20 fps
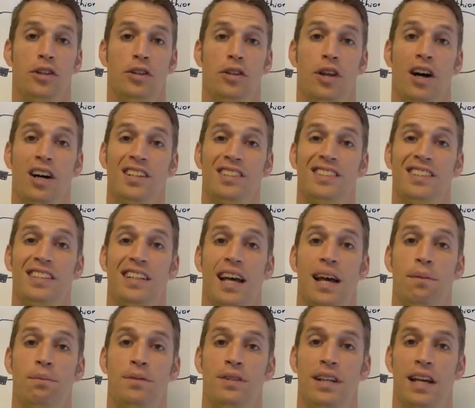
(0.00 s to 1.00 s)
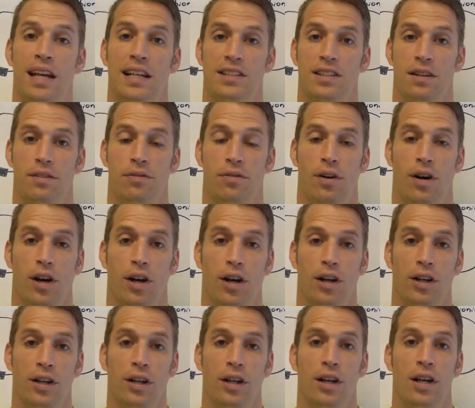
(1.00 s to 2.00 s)
Does an
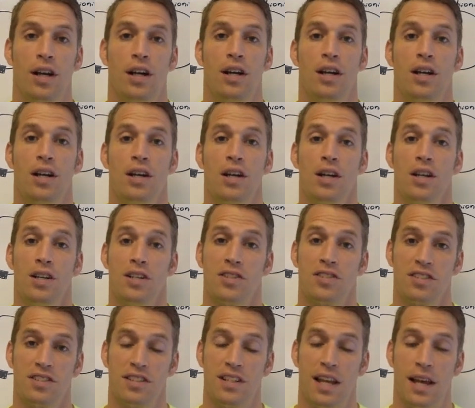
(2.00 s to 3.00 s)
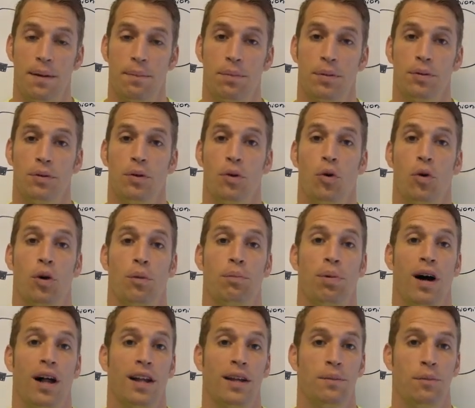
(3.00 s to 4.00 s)
MTHFR SNP or
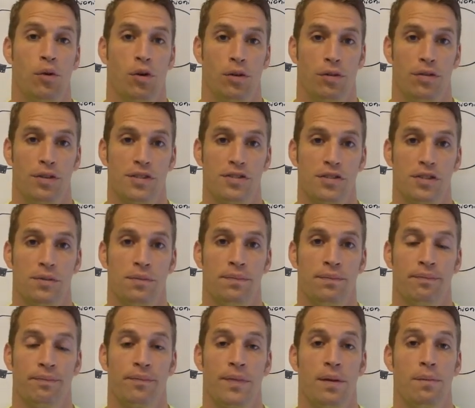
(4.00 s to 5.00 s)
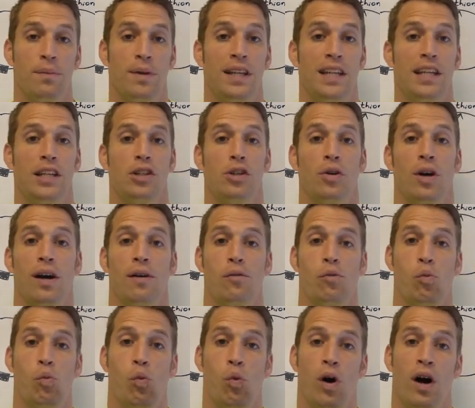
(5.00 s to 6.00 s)
polymorphism meaning you
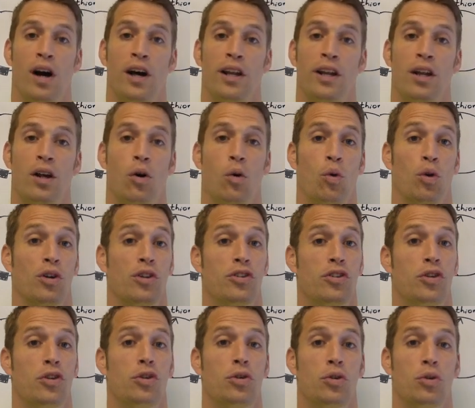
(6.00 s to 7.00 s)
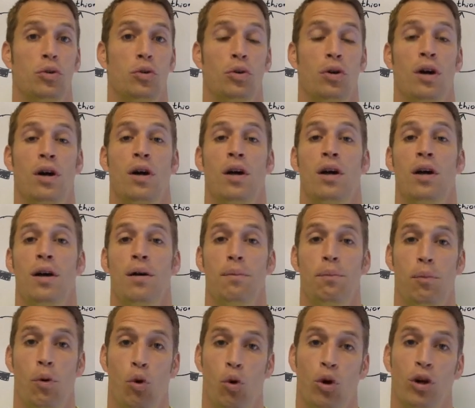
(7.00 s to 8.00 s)
have one or two
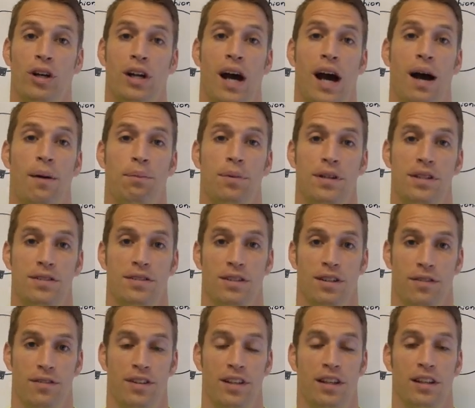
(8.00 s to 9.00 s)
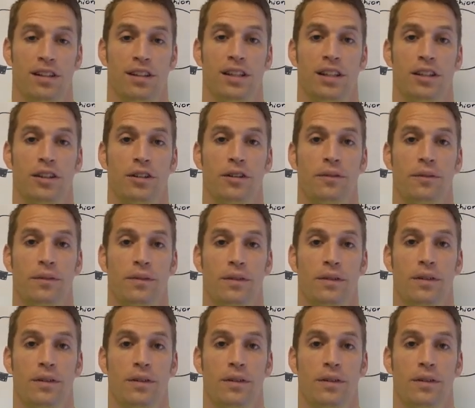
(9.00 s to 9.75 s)
poor copies of the allele.